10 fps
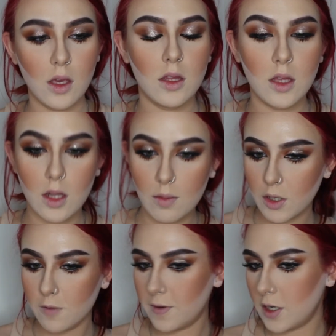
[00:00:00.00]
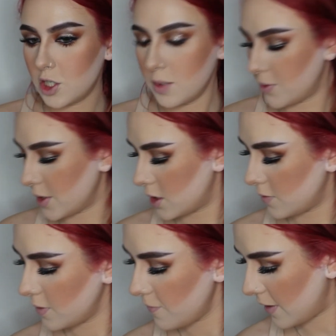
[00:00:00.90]
And then I'm gonna finish up the
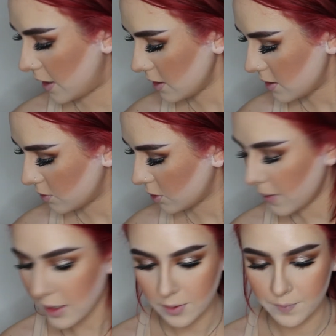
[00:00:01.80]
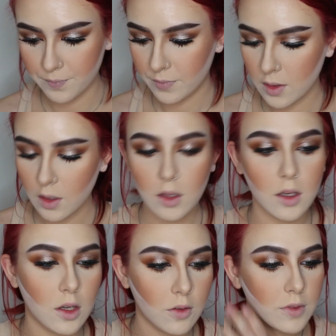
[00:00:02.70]
rest of the face real quick.
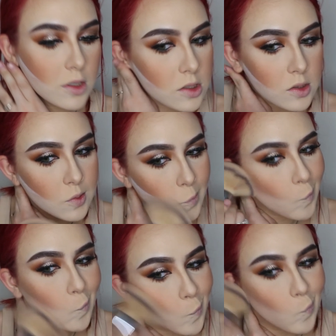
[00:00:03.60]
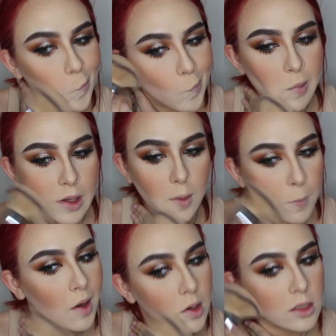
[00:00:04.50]
Get over this
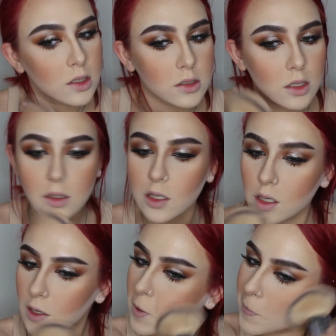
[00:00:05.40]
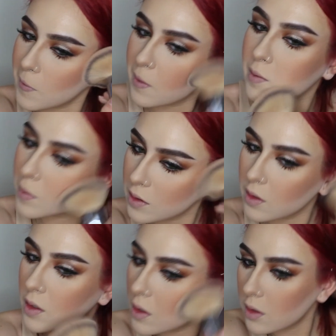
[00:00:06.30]
baking powder that's underneath.
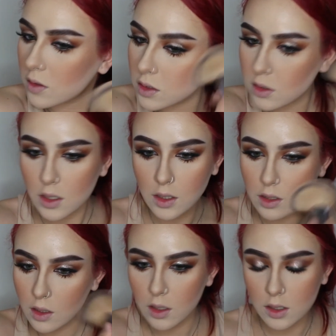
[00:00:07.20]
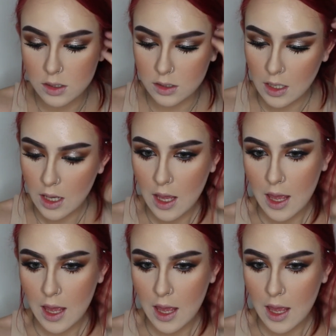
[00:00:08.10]
Just like this.